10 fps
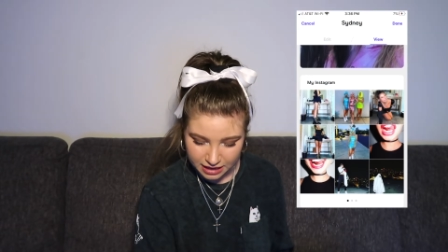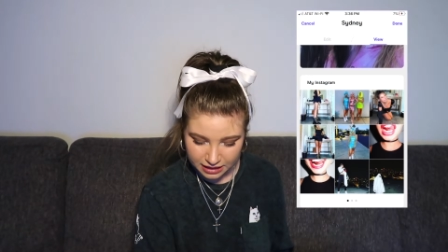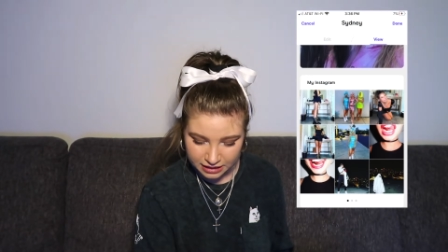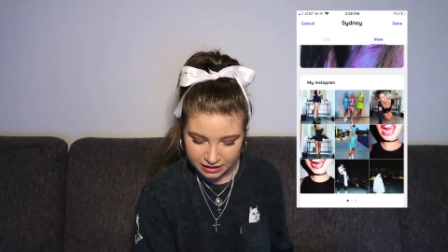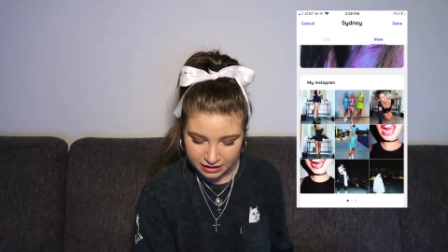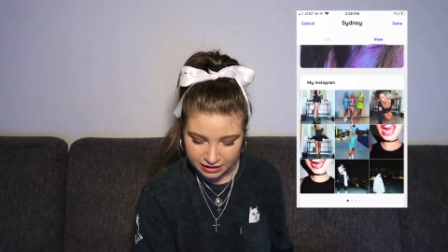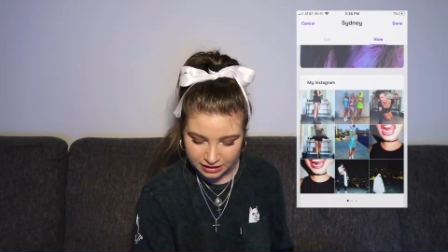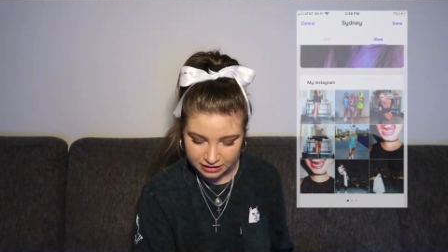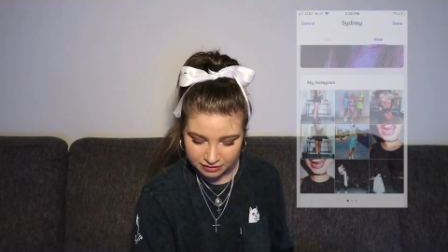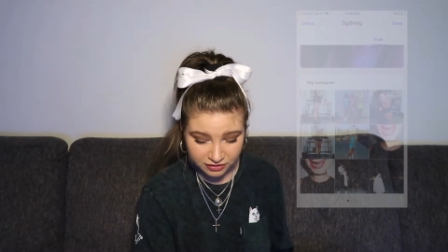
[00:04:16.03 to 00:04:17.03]

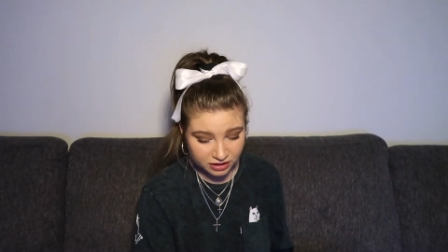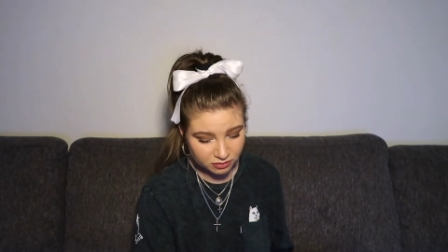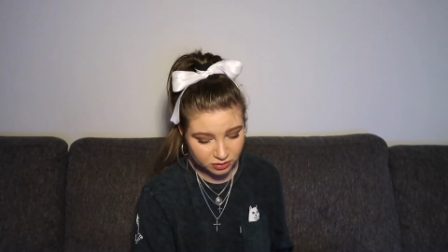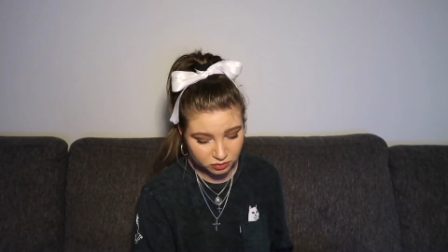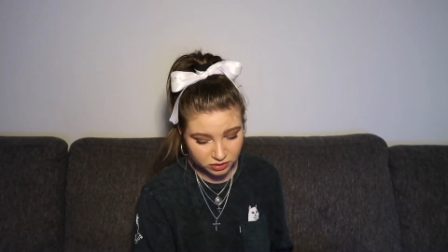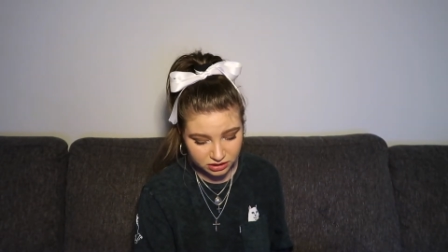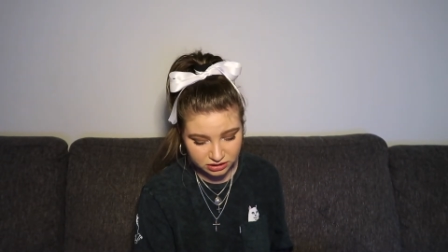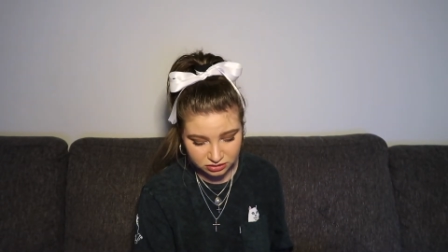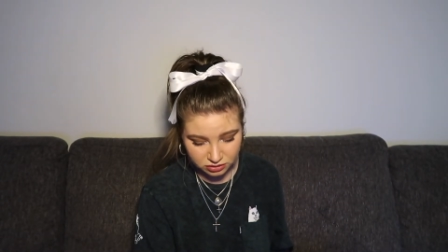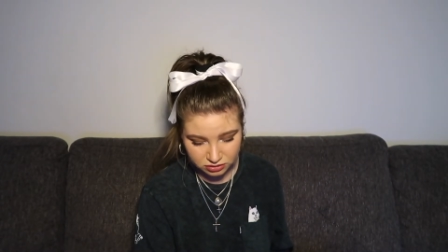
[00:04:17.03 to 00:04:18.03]
And if anyone really
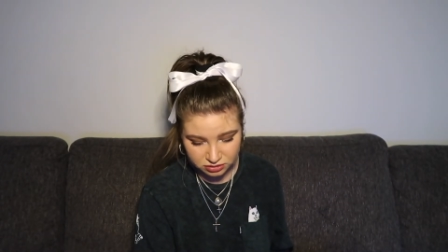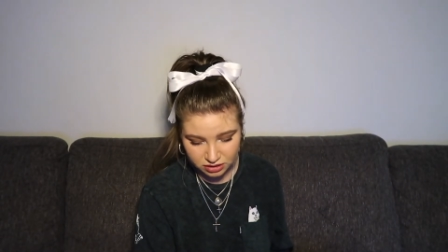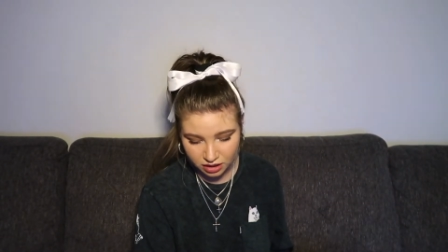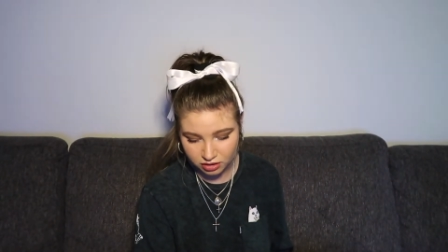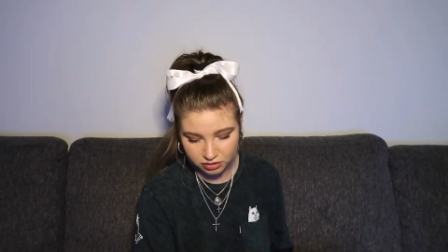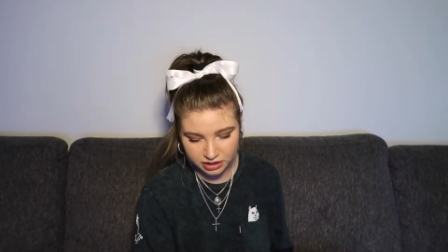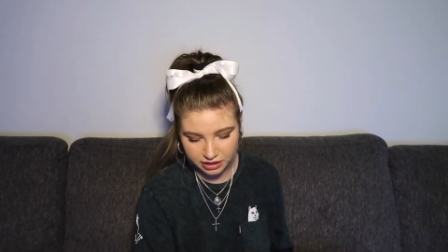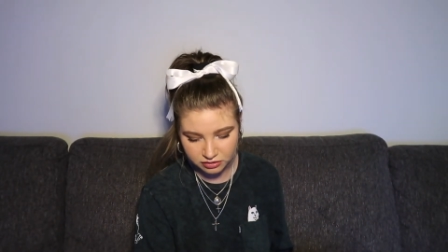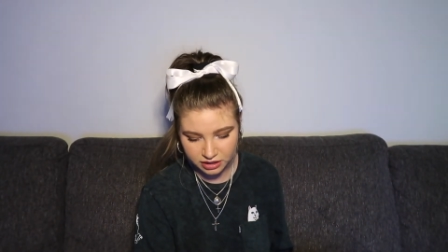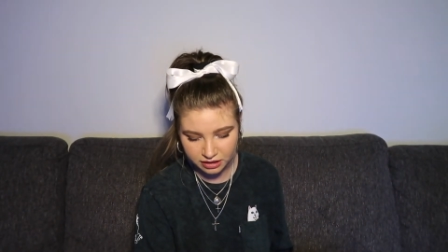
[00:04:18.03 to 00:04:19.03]
scrolls, oh,
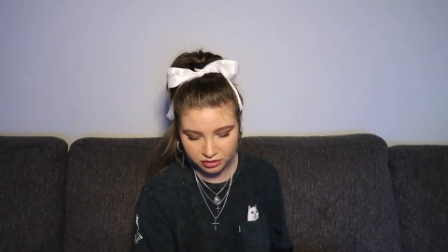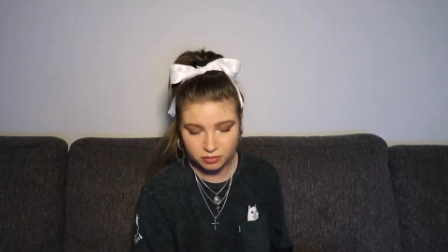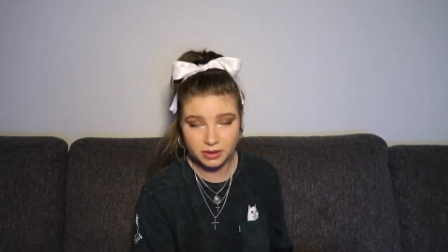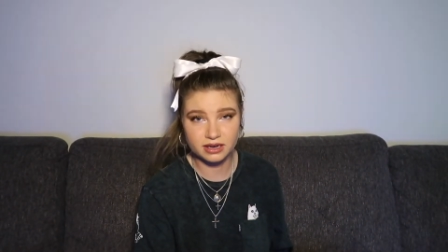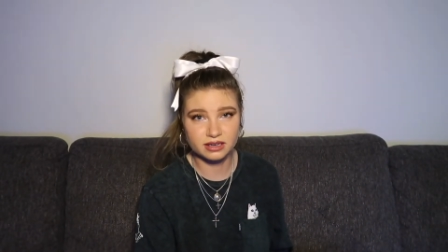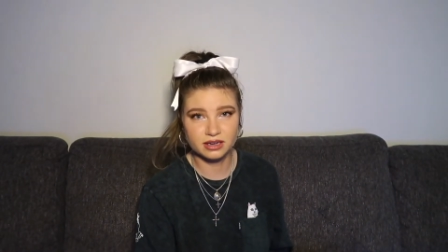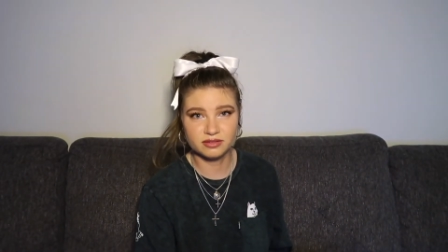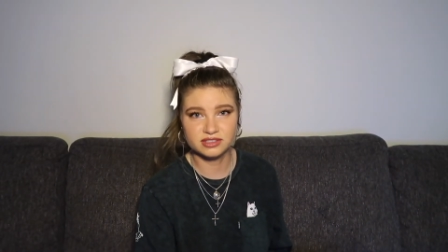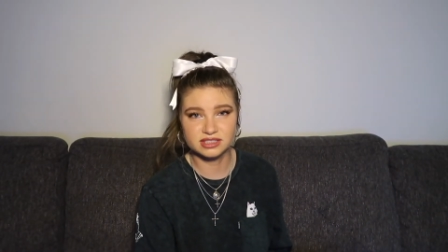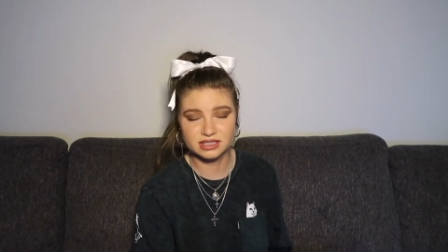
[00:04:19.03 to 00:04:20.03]
okay, you can't go back
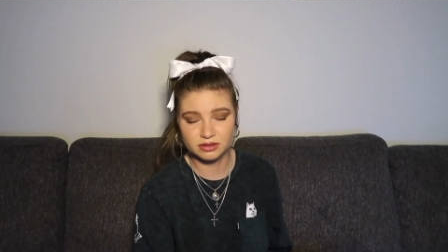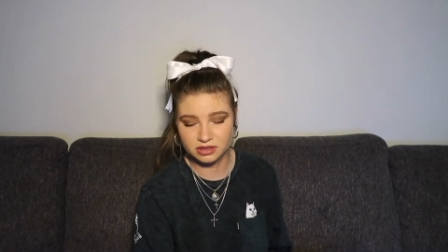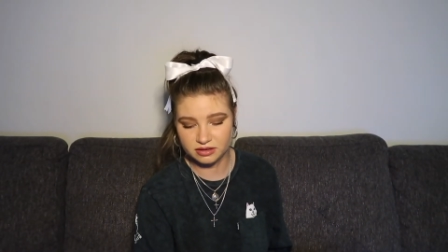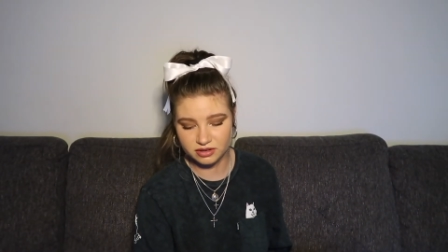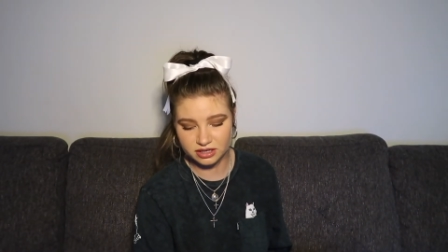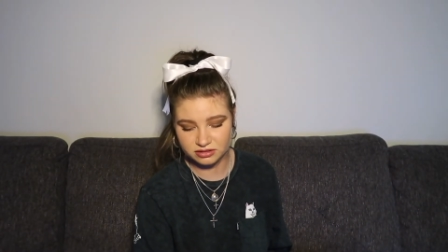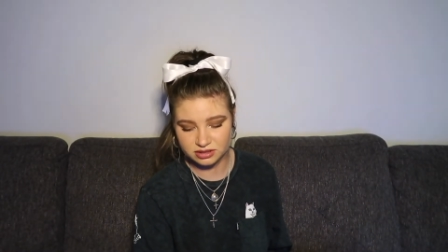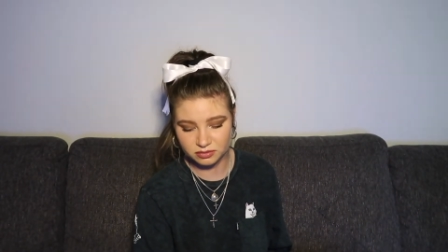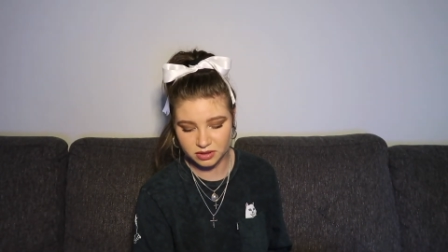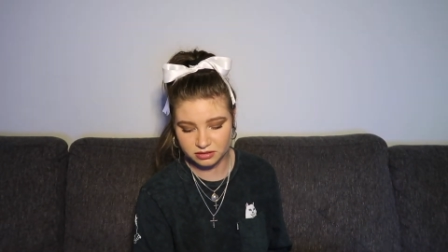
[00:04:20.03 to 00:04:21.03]
enough to see whenever I
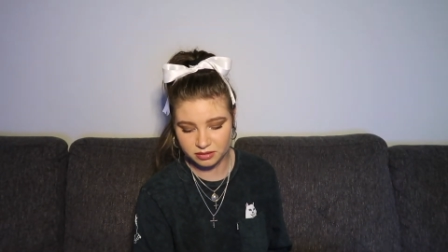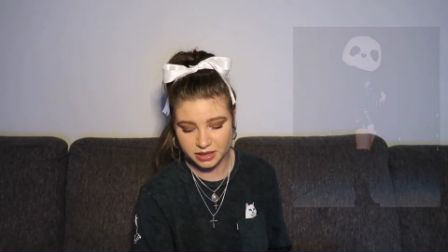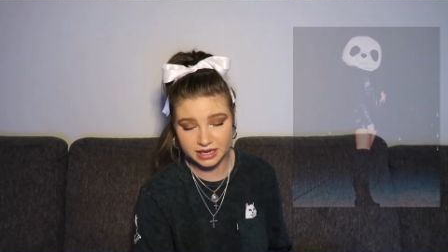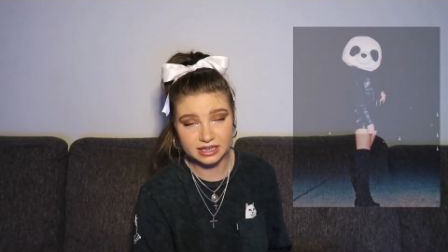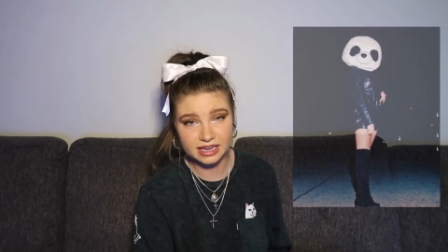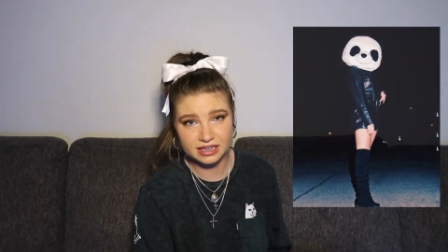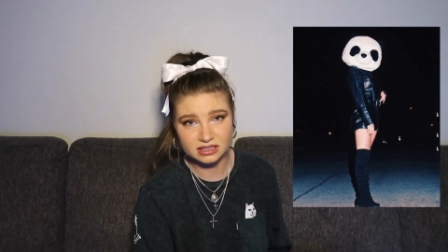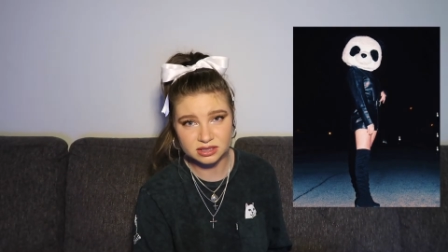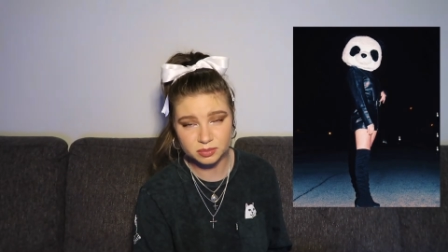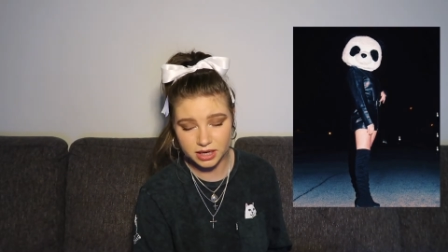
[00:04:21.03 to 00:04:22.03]
used to wear the panda
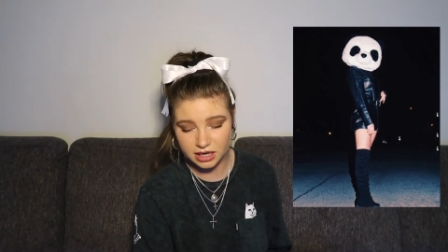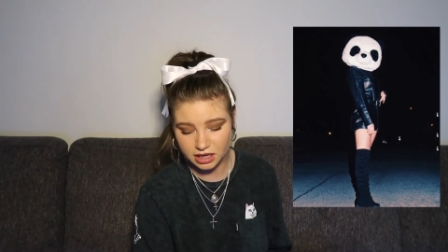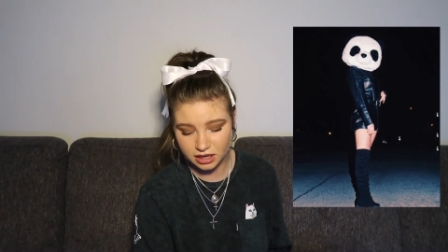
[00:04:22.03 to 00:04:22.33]
heads, but